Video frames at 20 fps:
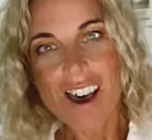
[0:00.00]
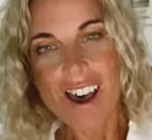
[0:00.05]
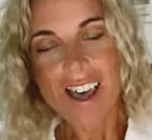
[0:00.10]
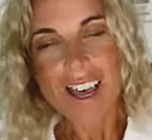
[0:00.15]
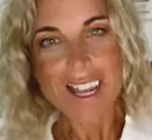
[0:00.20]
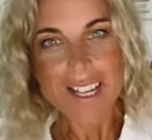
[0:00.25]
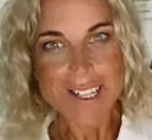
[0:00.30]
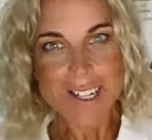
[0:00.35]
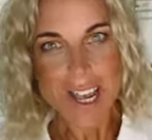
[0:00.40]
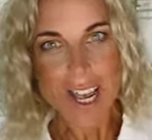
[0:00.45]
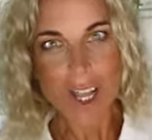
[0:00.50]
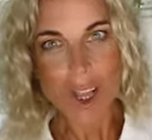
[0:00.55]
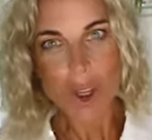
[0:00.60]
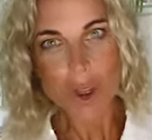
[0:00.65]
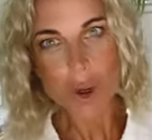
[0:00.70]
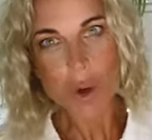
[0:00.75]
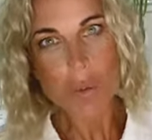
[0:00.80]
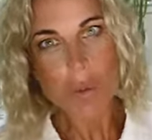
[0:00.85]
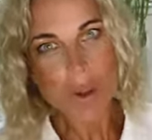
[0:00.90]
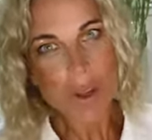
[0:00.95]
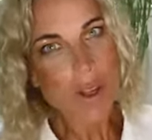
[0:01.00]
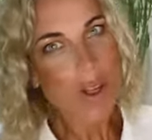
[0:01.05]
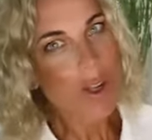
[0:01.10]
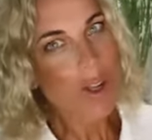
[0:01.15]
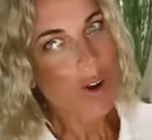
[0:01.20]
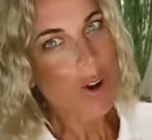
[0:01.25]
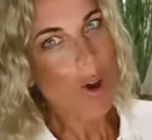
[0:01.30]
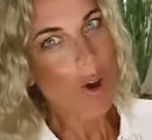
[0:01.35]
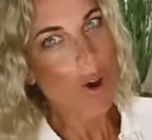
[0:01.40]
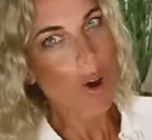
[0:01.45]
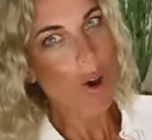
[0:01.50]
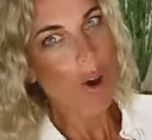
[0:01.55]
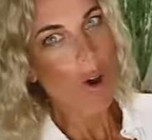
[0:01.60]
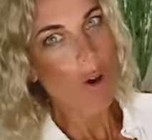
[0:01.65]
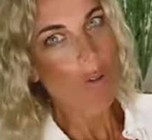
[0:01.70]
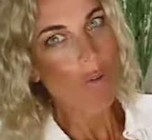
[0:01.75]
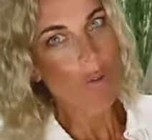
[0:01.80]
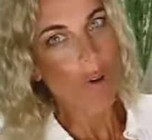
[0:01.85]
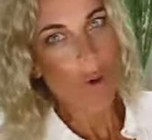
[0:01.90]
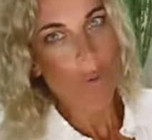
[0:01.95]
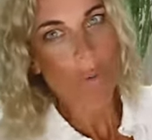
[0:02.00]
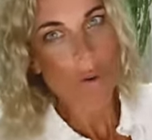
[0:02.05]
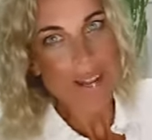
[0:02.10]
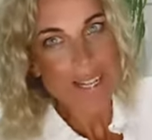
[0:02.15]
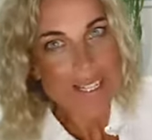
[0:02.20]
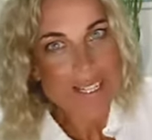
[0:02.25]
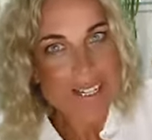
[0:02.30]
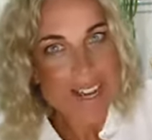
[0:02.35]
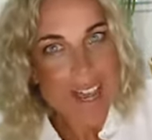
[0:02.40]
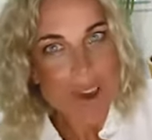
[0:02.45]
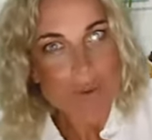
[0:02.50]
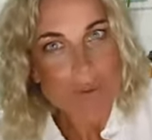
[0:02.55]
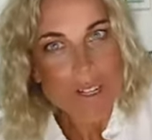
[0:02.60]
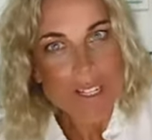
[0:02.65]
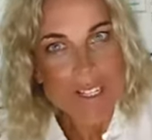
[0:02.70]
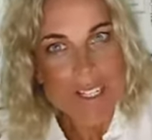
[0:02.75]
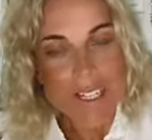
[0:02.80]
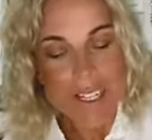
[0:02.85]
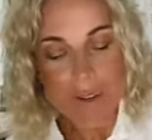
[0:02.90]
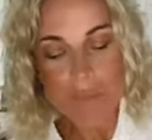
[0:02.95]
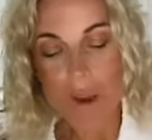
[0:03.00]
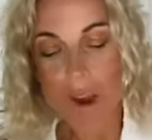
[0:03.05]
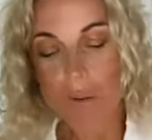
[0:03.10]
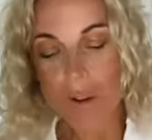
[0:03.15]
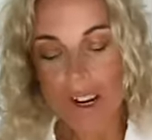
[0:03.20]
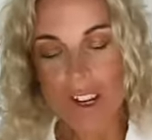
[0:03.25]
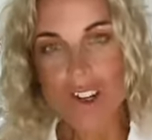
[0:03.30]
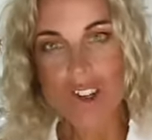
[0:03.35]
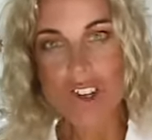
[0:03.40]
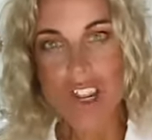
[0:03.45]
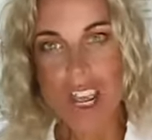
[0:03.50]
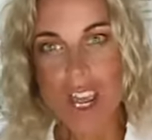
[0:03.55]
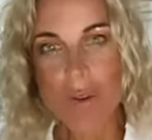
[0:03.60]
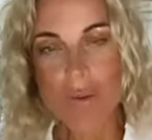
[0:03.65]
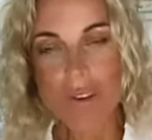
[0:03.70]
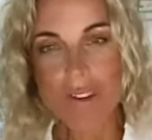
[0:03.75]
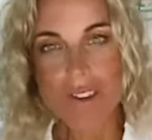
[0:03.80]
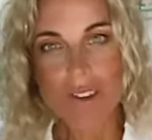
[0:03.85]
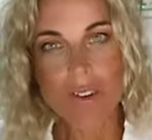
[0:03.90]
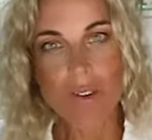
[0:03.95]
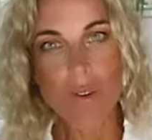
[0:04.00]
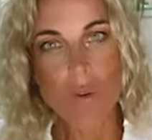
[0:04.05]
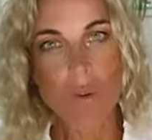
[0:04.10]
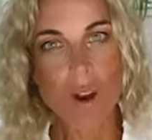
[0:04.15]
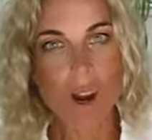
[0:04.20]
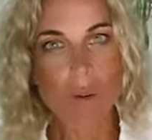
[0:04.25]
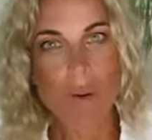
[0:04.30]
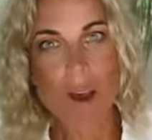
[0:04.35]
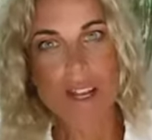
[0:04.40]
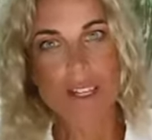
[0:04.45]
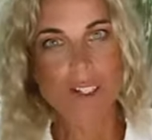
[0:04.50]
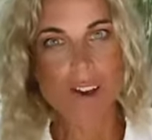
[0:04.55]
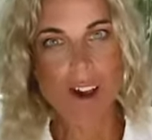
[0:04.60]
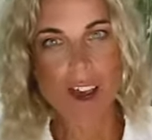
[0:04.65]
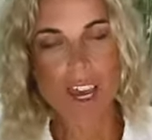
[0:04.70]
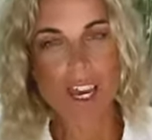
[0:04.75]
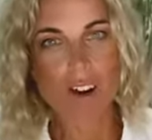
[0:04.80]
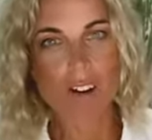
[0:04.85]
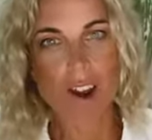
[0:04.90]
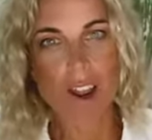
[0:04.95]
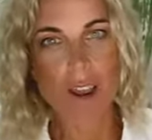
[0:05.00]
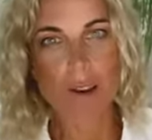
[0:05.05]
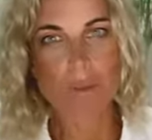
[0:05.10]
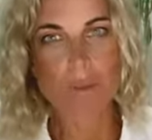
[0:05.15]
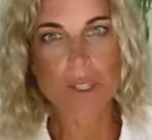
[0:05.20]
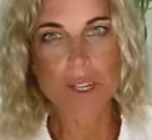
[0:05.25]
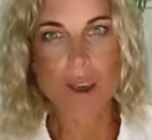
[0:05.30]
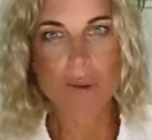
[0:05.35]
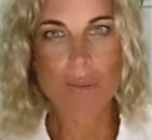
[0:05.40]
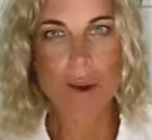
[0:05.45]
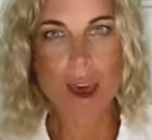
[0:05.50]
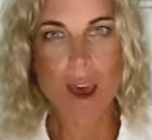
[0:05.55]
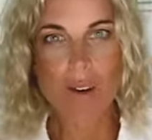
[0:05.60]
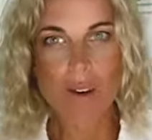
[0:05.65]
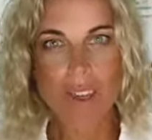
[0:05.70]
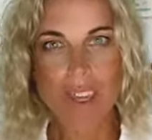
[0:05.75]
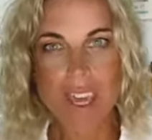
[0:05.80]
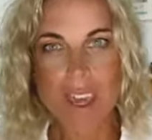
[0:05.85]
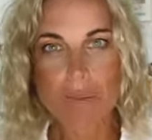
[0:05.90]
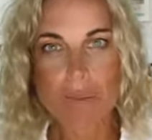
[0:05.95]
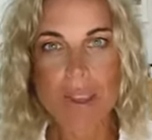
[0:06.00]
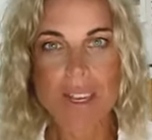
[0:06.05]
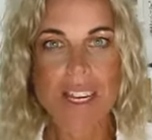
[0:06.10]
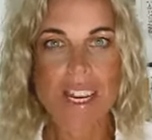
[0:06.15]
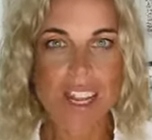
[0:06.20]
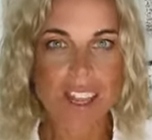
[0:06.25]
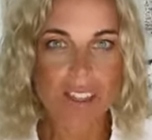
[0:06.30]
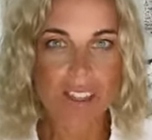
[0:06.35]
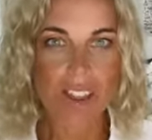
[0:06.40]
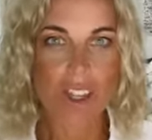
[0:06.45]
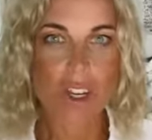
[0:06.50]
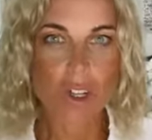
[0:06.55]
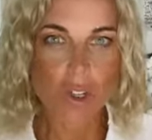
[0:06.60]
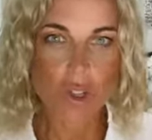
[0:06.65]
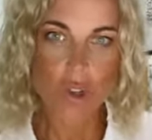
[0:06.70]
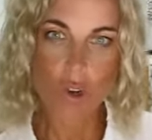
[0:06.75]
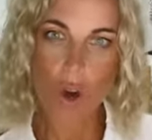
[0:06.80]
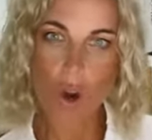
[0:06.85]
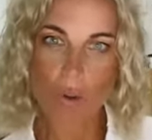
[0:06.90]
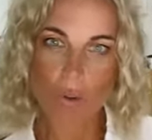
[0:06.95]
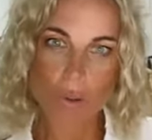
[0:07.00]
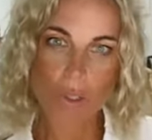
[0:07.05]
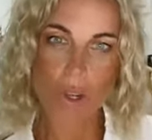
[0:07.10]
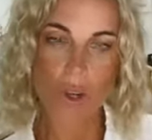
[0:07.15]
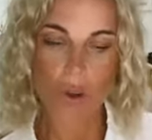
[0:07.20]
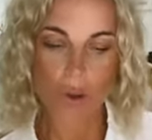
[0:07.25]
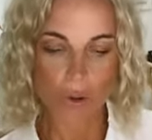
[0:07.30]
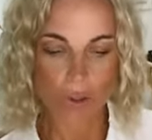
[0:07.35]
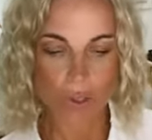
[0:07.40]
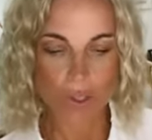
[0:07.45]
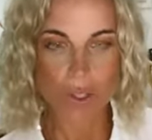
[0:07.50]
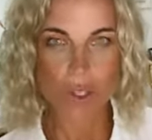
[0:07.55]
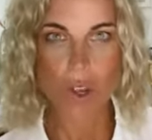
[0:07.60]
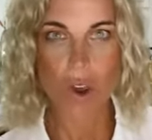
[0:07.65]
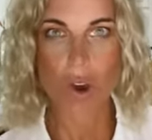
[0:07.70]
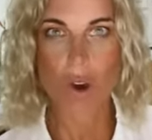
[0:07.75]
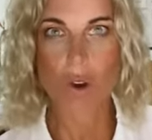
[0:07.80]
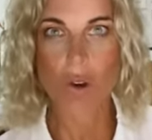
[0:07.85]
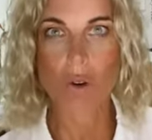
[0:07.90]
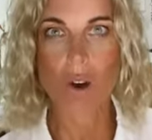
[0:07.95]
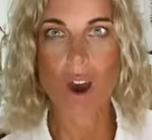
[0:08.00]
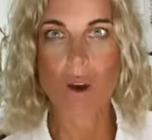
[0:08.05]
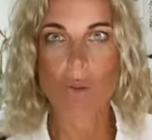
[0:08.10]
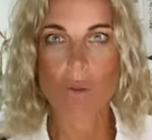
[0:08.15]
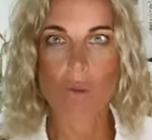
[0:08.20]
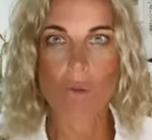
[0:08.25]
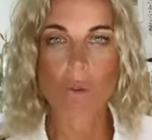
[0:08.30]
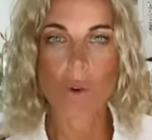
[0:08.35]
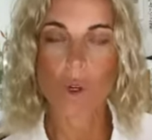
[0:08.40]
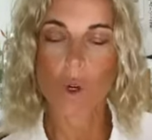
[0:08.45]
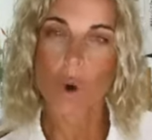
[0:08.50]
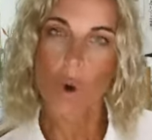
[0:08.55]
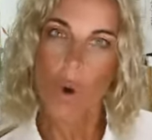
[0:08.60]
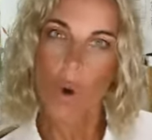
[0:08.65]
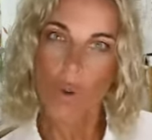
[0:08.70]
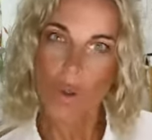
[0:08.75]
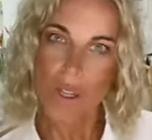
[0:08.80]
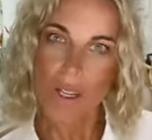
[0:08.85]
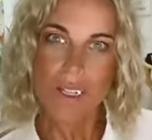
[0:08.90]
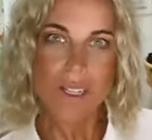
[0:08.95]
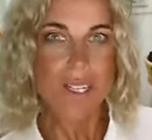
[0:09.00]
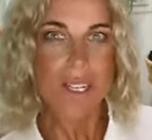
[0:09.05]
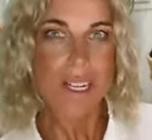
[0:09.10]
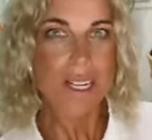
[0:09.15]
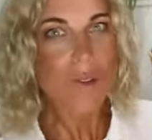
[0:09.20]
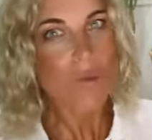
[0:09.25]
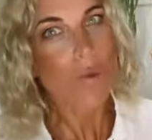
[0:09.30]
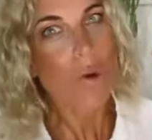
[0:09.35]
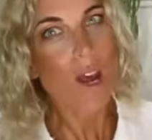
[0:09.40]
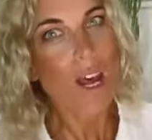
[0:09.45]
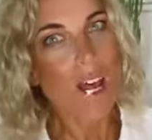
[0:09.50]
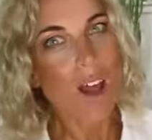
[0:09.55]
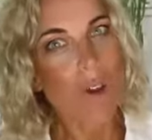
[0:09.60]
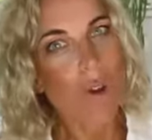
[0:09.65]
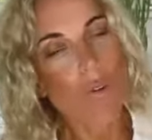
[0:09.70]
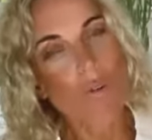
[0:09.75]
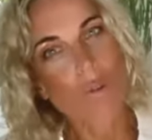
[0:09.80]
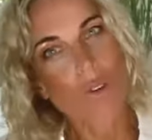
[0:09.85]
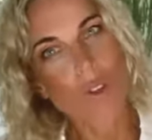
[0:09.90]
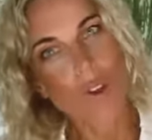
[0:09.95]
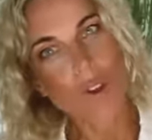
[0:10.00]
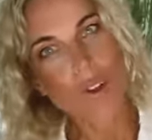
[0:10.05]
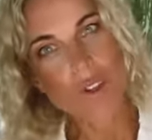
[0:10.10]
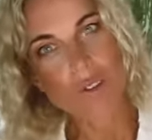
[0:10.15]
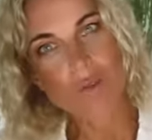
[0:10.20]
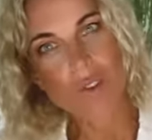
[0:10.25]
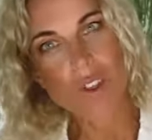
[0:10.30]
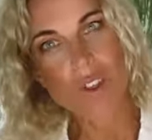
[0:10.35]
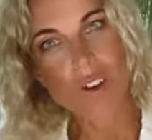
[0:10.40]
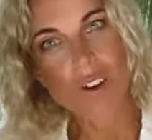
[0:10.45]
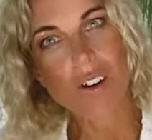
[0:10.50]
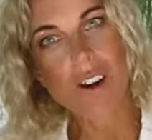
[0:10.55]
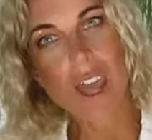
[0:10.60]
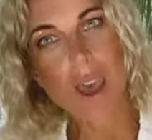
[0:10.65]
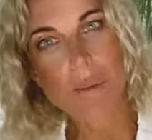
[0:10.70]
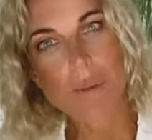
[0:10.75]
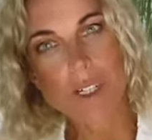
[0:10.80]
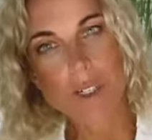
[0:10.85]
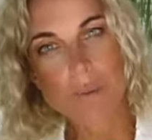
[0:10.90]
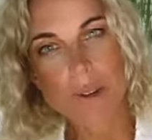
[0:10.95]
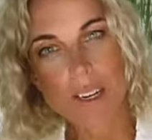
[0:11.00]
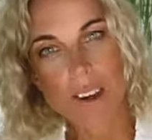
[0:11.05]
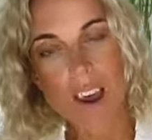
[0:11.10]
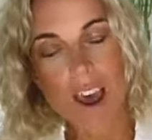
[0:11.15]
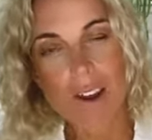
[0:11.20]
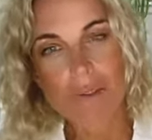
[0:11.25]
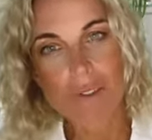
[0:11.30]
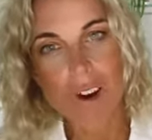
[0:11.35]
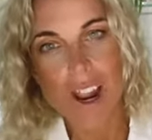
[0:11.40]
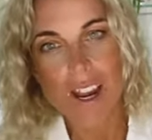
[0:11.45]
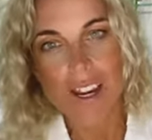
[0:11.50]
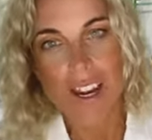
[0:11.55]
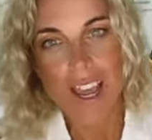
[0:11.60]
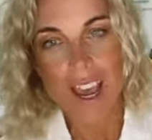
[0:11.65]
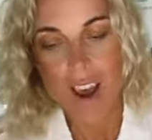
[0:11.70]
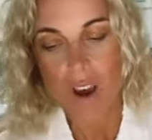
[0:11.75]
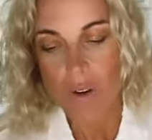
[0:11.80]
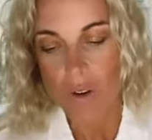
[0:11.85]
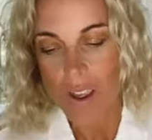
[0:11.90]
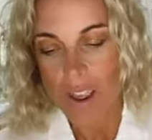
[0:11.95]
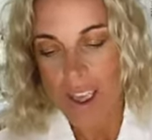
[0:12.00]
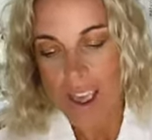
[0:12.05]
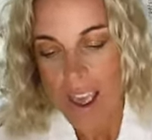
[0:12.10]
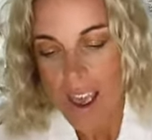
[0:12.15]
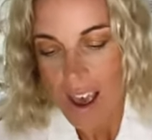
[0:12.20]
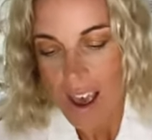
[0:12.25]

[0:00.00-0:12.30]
Guys, a little bit of Wednesday wisdom. I want to share with you one of my diagrams about keeping in the control zone. So I will record this as well for those of you that don't happen to be live right now.